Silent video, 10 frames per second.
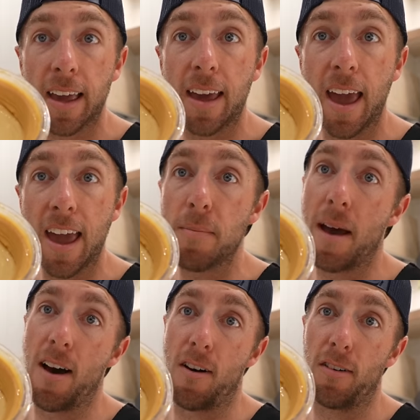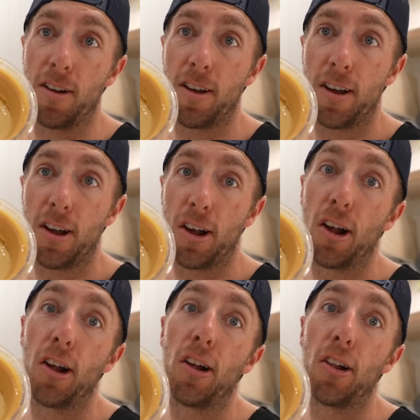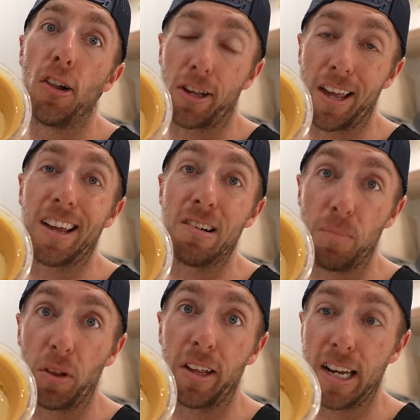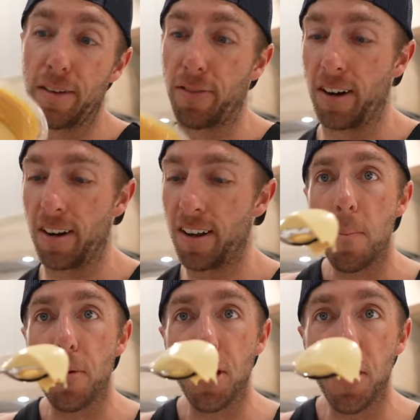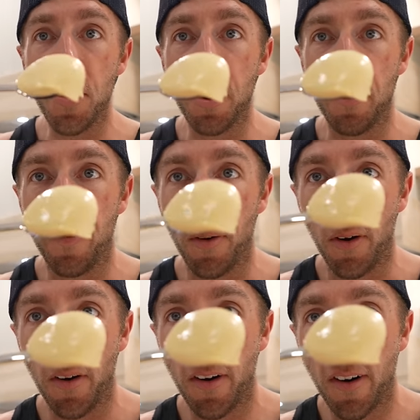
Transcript: came out looking completely different. Beautiful.